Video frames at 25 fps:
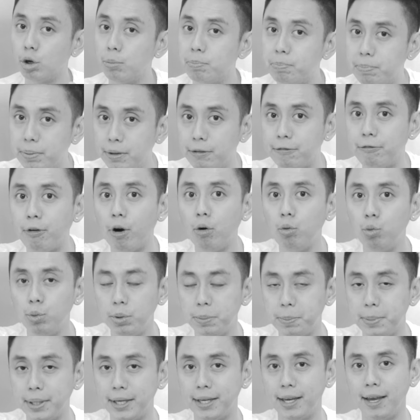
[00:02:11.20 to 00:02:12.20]
before
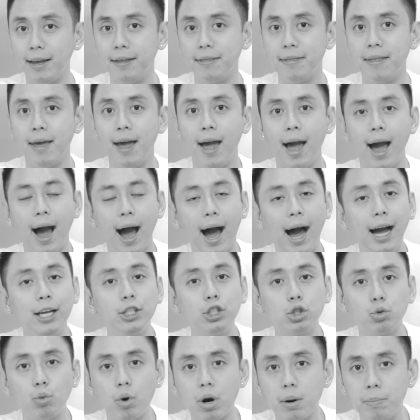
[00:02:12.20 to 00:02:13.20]
we begin, I
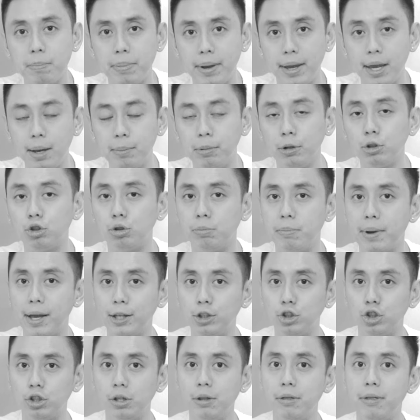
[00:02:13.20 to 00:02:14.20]
just want to be able to
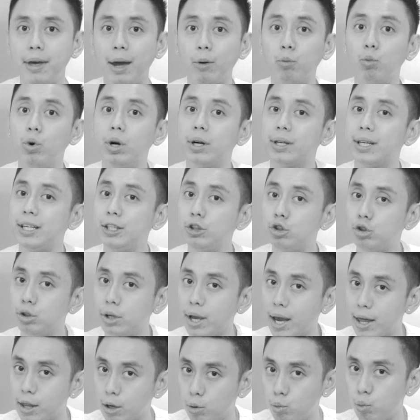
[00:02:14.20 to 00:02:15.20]
mention that working
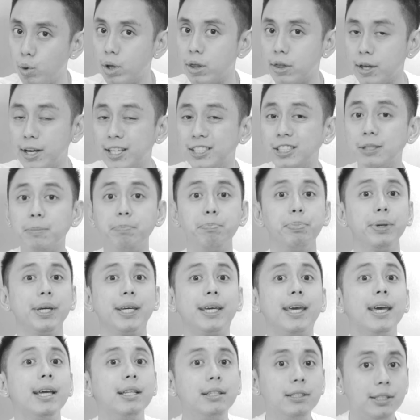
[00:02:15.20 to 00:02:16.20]
together with us
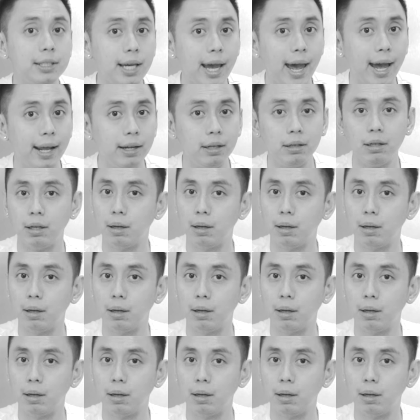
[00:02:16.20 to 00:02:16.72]
begins at